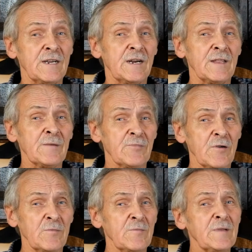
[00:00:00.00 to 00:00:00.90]
and they're
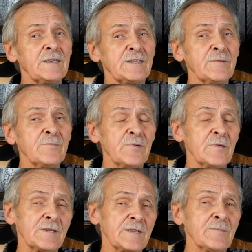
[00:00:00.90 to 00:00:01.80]
probably simp
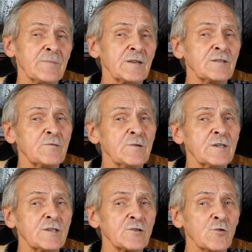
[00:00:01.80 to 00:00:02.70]
simpler to
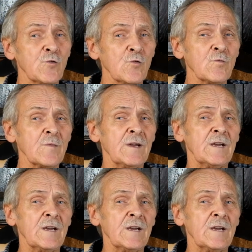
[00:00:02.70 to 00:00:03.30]
install